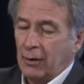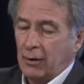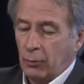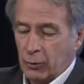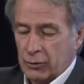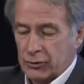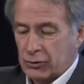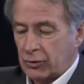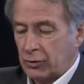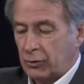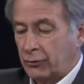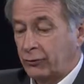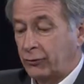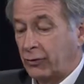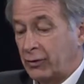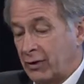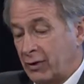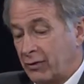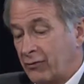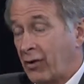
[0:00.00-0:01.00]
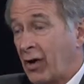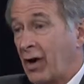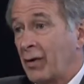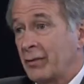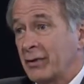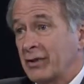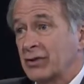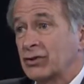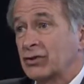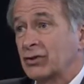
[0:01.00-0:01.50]
what's good for the
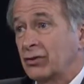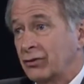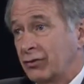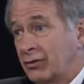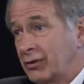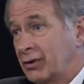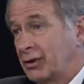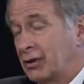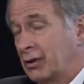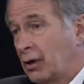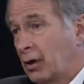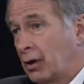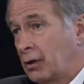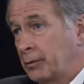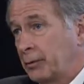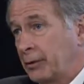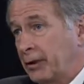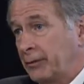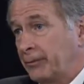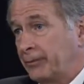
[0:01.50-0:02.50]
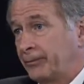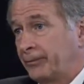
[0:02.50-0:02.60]
environment is good for the economy.